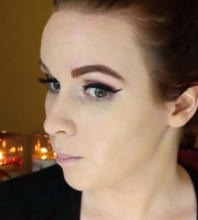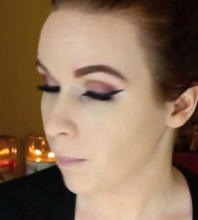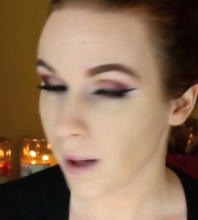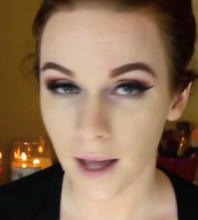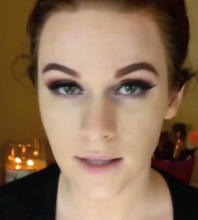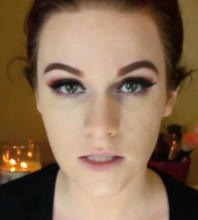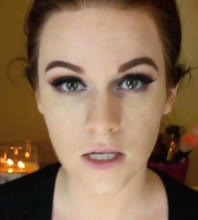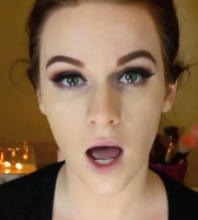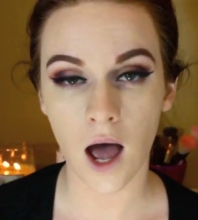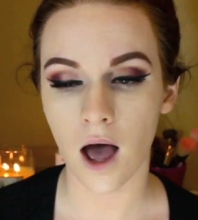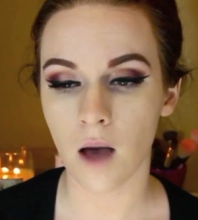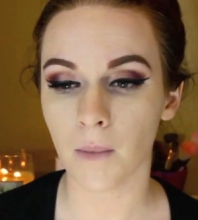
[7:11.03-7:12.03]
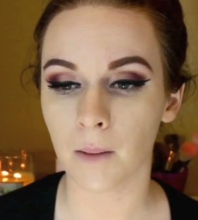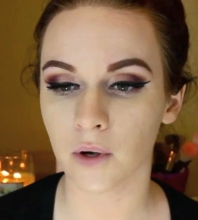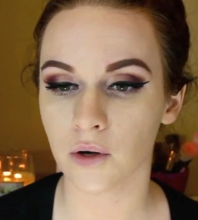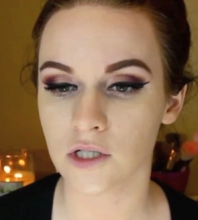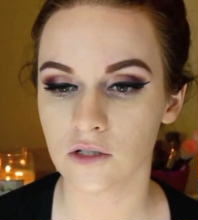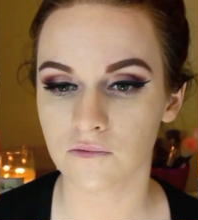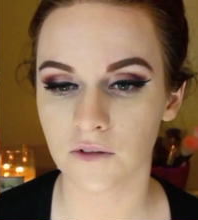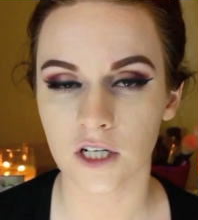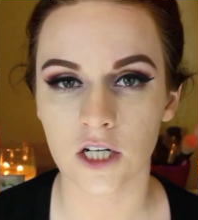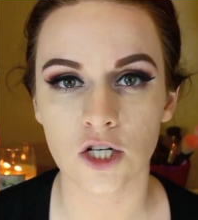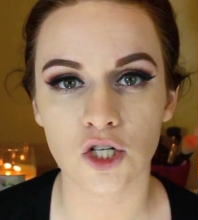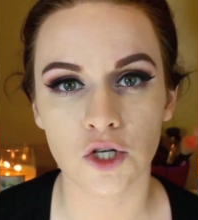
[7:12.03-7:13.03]
But I'm going to
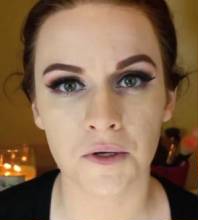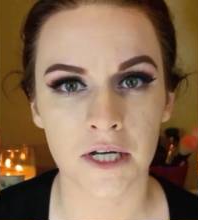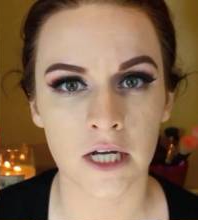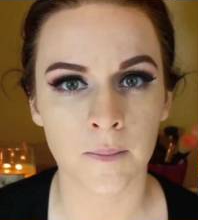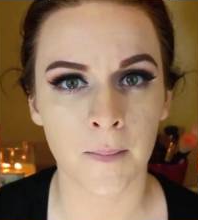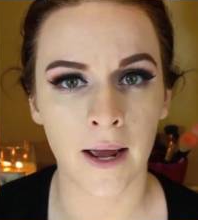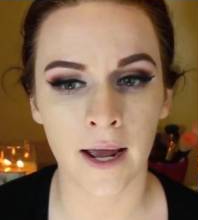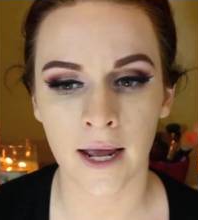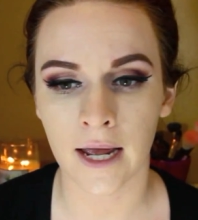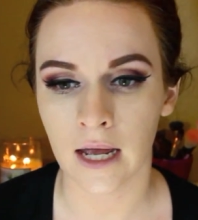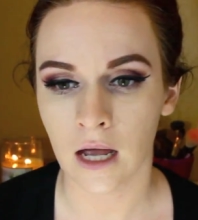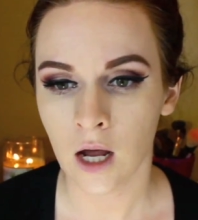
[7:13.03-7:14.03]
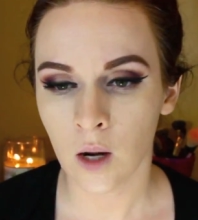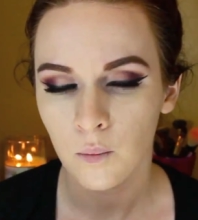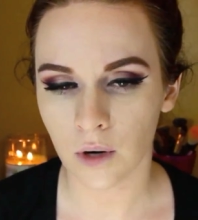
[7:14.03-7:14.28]
finish doing my